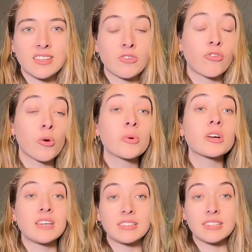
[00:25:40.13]
former
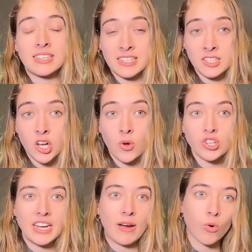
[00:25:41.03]
Celtics assistant coach,
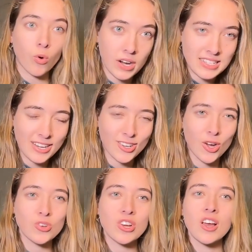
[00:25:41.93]
now Hornets head
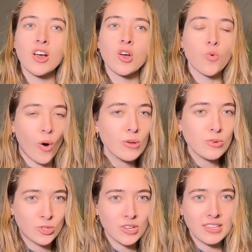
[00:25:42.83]
coach, who also
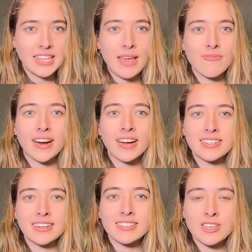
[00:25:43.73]
took this game very
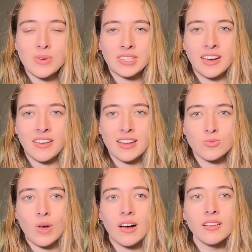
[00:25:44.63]
seriously. You could tell that as
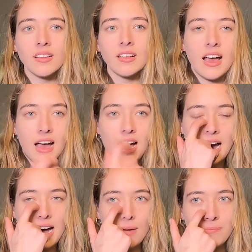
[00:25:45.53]
well.
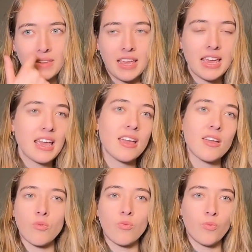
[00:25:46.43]

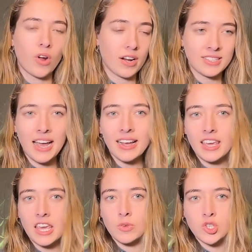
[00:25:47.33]
He got a tech.
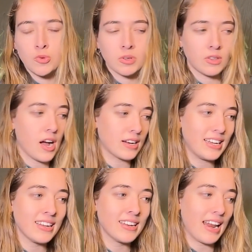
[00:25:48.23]
He was super locked
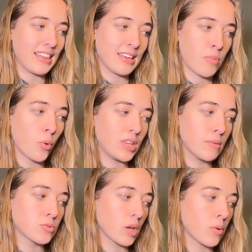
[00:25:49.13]
in, and I think both
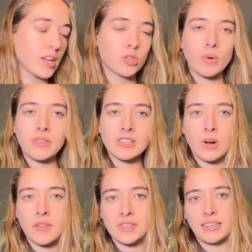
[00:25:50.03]
teams really wanted to win this one,
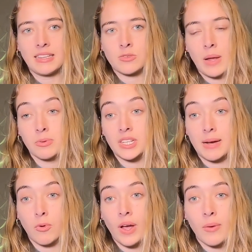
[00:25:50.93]
and the Celtics were able to
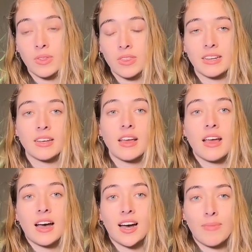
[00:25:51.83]
come away with it,
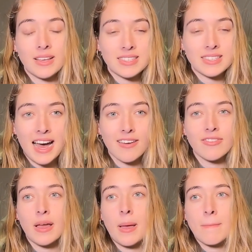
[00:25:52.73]
as they have
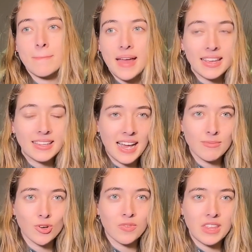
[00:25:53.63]
many times
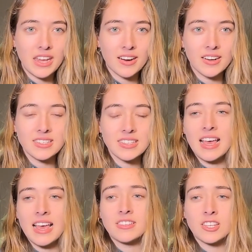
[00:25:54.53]
over the years.
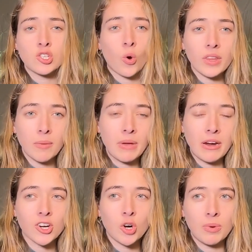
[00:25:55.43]
This is totally
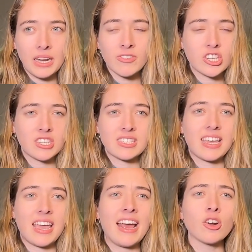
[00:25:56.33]
empirical, but even just as a
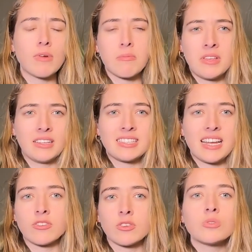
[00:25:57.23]
kid, I don't remember the Celtics
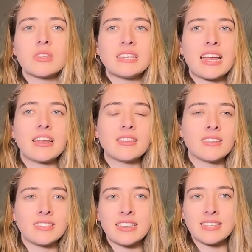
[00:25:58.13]
ever losing
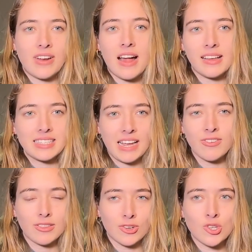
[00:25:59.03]
these season finales. Like, I feel
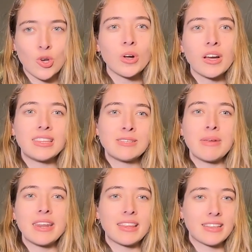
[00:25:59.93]
like they're so good at these
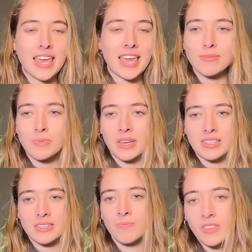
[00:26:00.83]
meaningless games
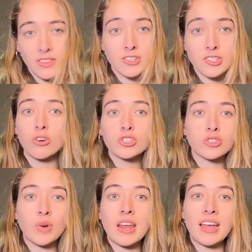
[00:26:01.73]
because there's a culture of
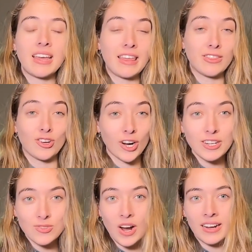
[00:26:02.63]
winning, and the
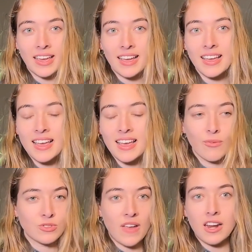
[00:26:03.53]
Garden's rocking. It
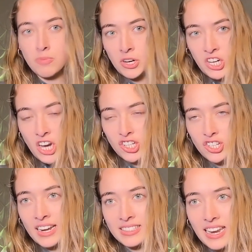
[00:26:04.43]
was fan appreciation
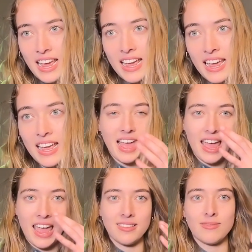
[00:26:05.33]
night today,
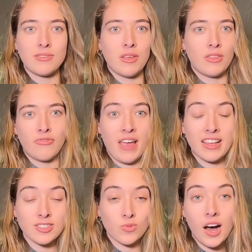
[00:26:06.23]
and the
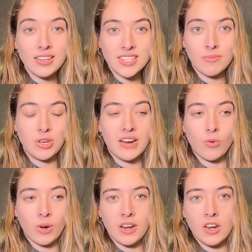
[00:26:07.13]
fans were awesome. You never
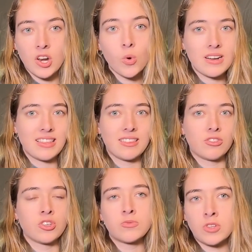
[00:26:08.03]
would have known that
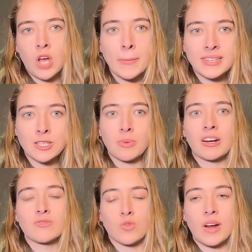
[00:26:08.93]
the top 6
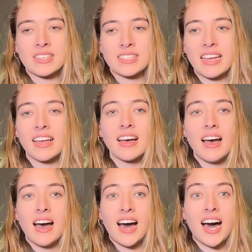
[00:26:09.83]
players were resting.
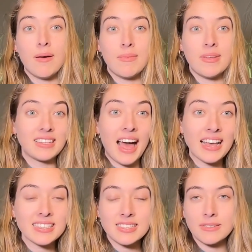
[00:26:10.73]

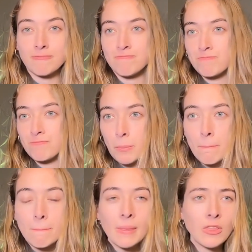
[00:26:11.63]

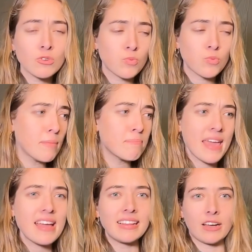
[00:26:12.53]
There was one
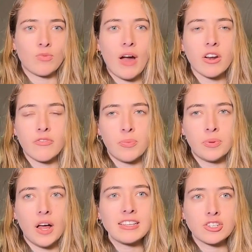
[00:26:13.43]
big round of
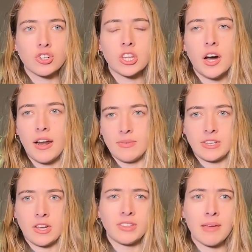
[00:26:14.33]
applause early on. I was
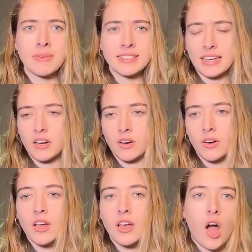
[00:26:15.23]
like, oh, did I miss a
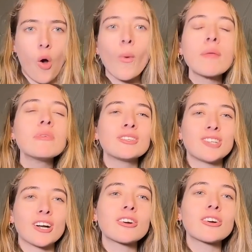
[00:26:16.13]
windmill
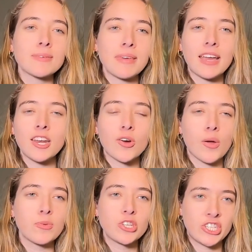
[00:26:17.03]
dunk or something? And no, it
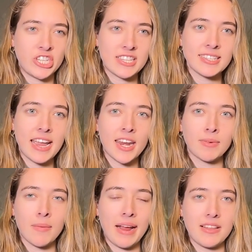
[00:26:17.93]
was just Jason Tatum
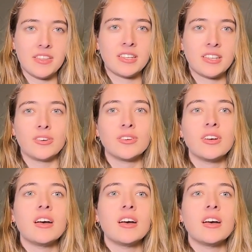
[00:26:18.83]
coming out of the tunnel